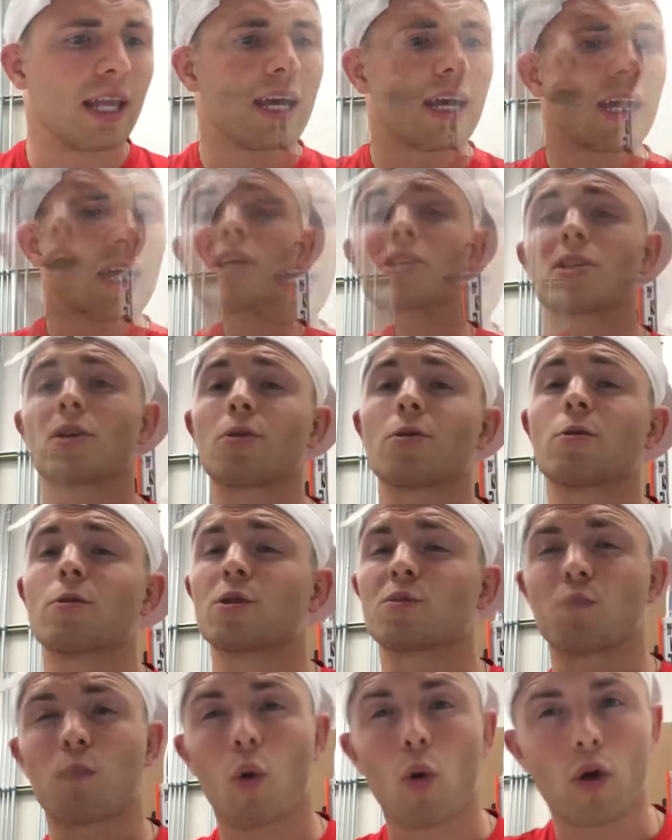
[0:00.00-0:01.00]
Also,
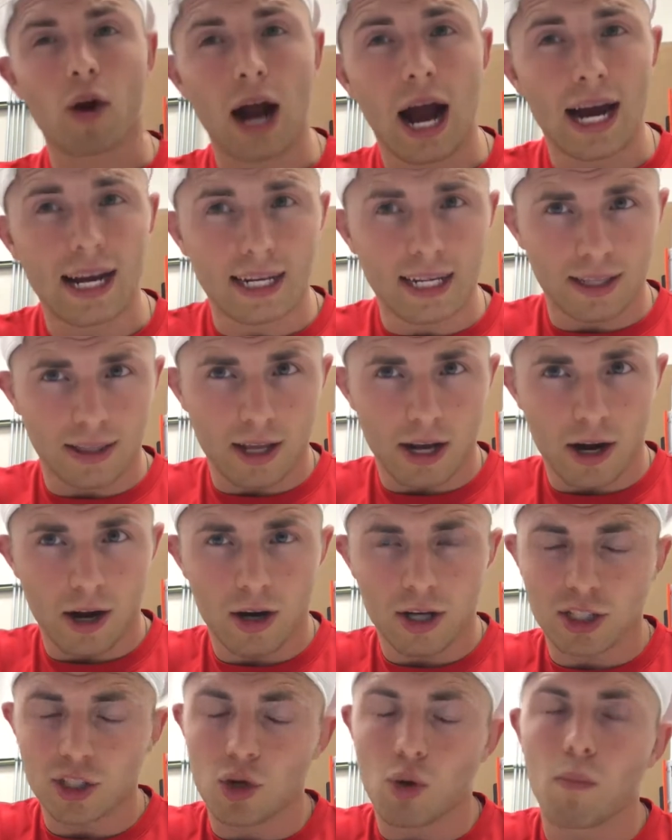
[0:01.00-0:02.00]
there's boron in there.
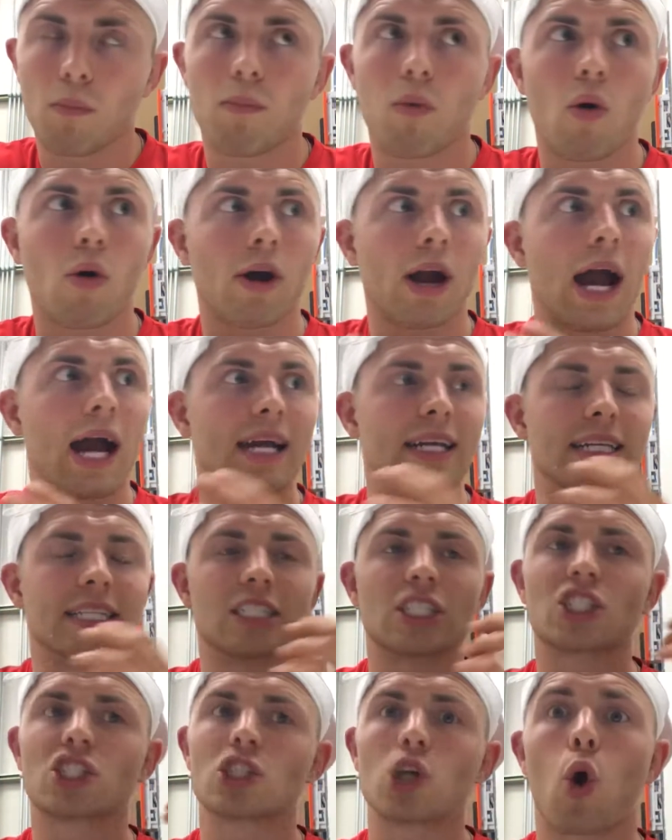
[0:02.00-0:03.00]
So boron is
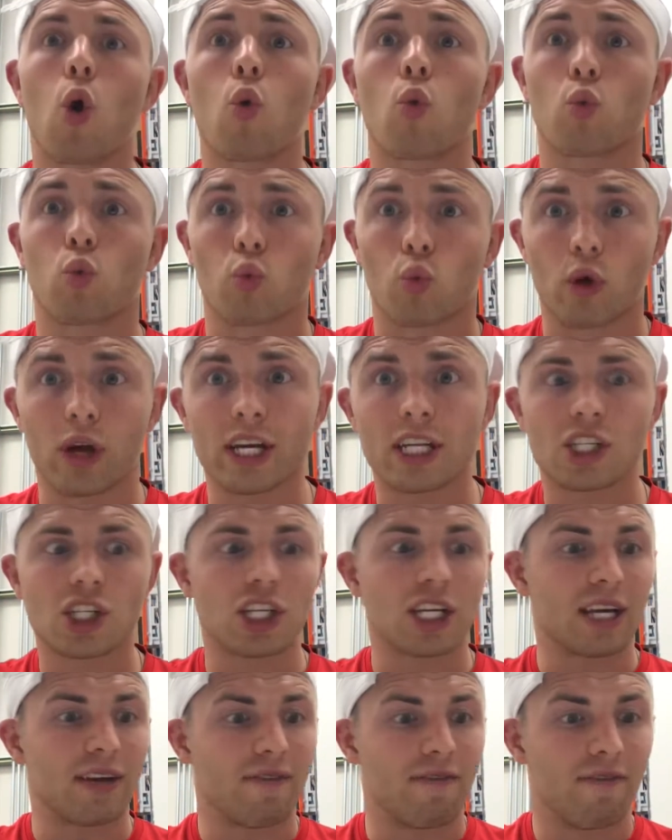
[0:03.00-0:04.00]
so
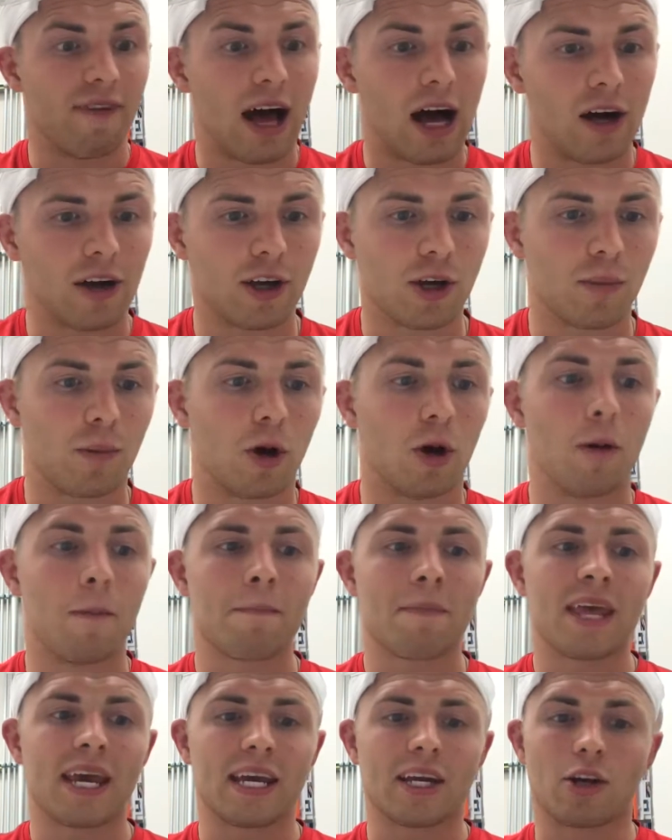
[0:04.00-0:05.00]
rich and valuable,
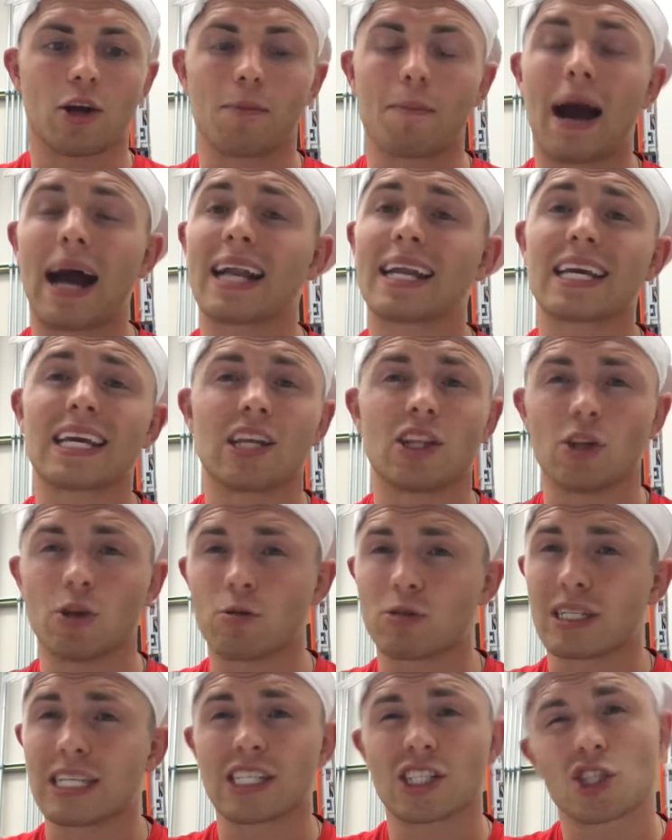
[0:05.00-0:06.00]
and our body can
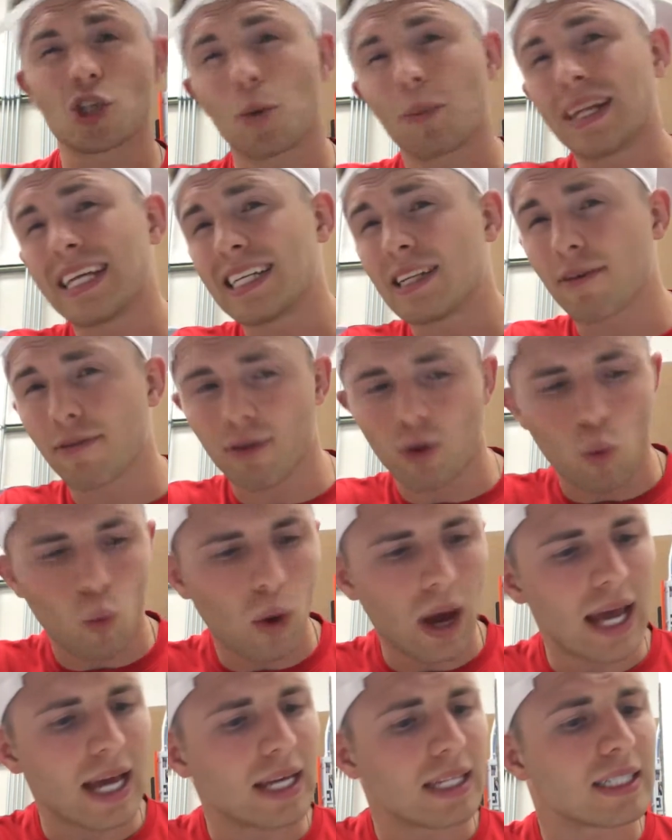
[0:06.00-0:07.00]
use it in so many different
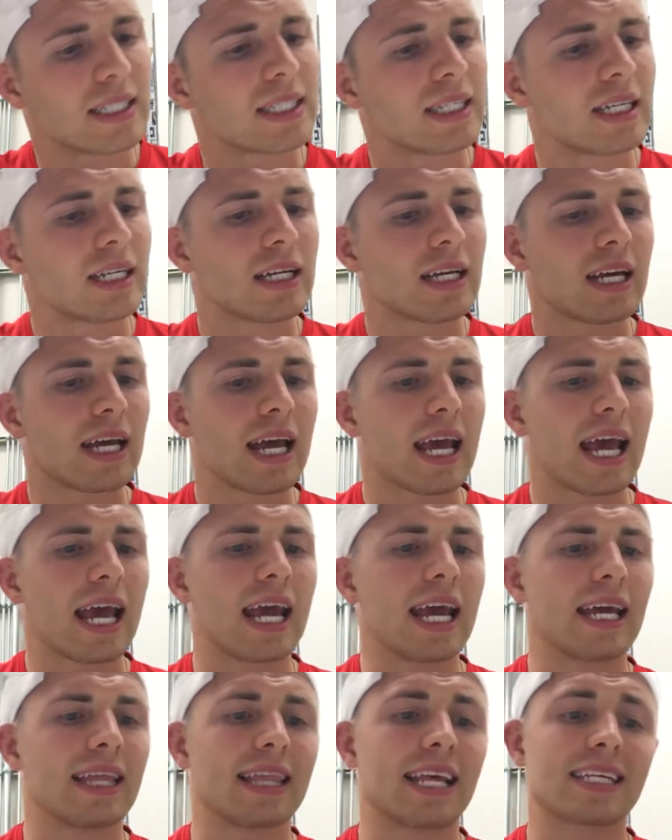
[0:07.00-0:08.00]
ways,
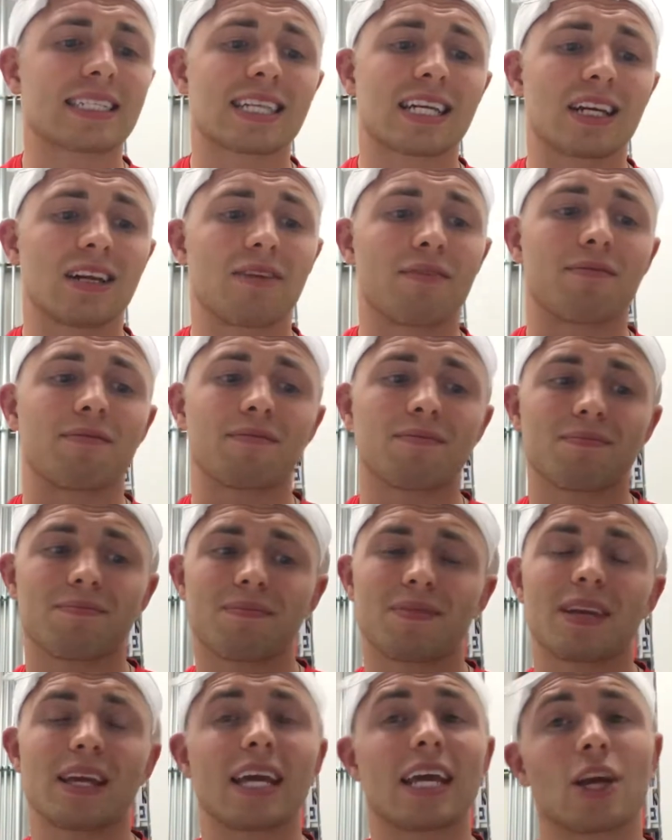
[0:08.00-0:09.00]
and that's gonna
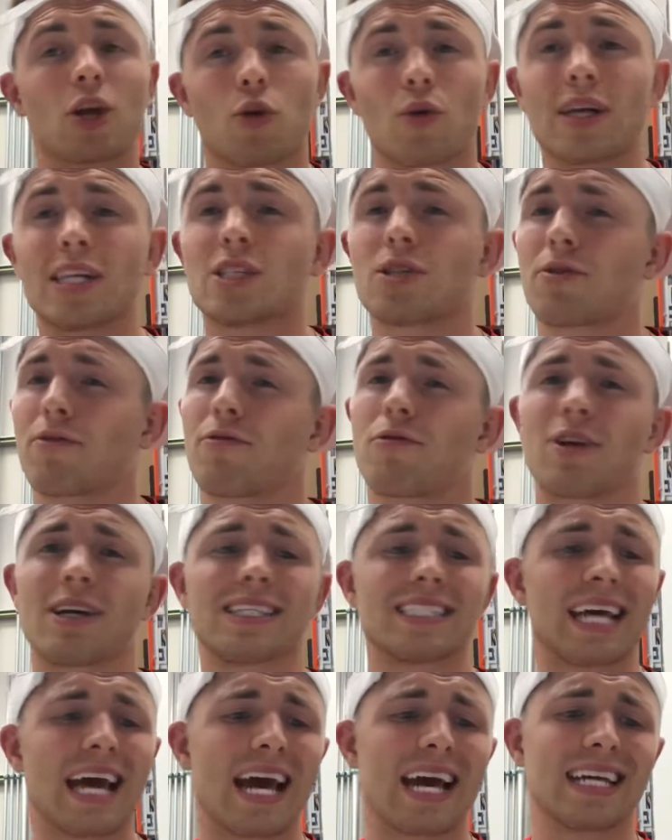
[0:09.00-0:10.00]
increase your free
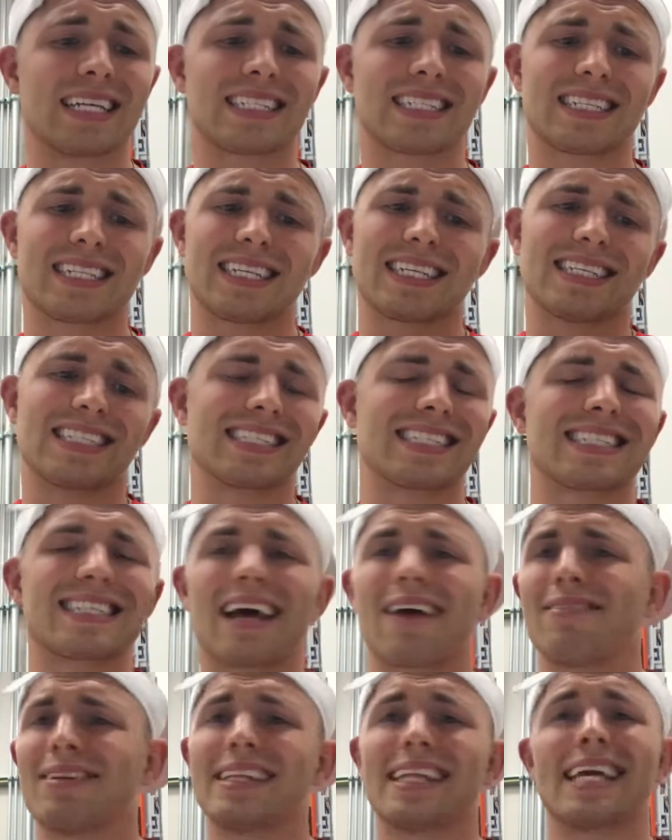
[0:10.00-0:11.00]
test in
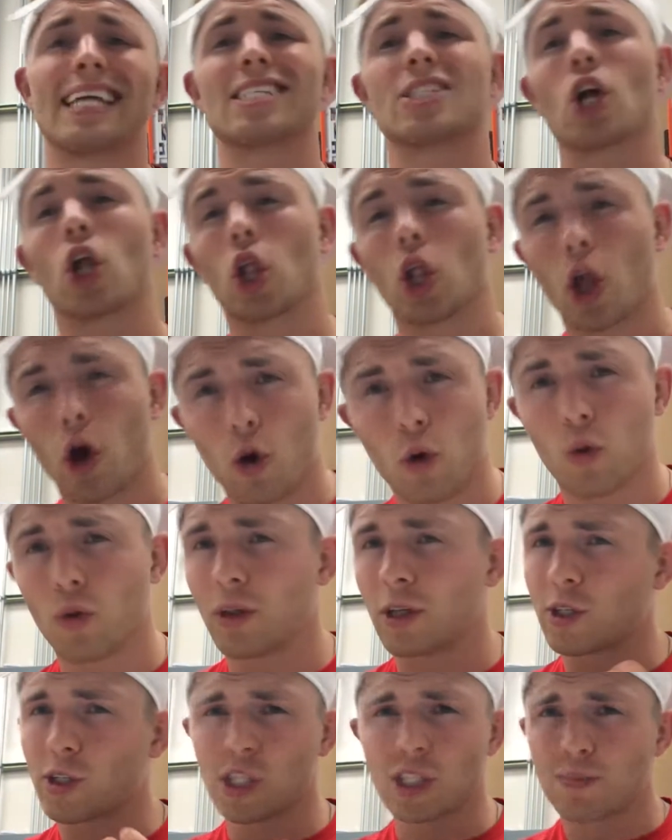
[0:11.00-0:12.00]
7 days
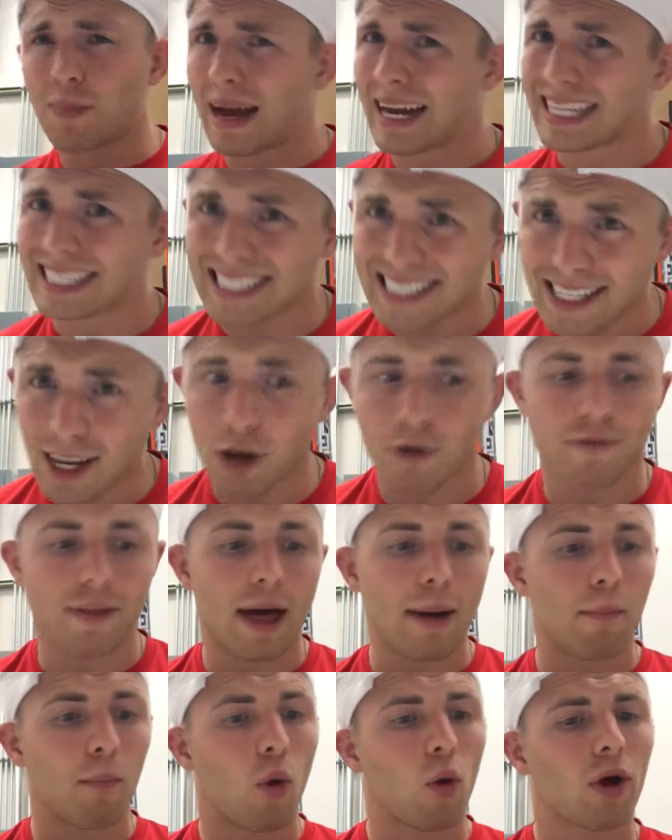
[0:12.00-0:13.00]
alone, just by itself,
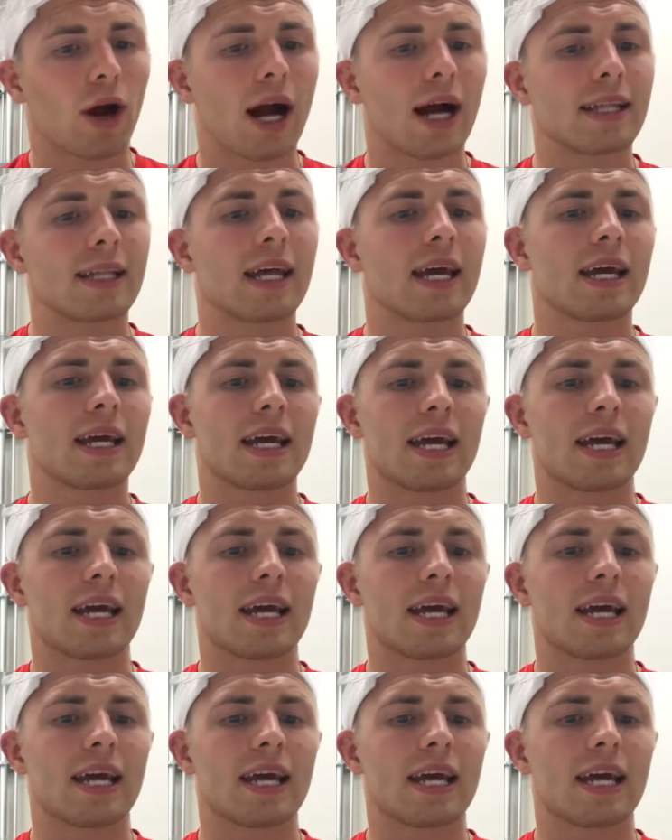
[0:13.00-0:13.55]
that boron.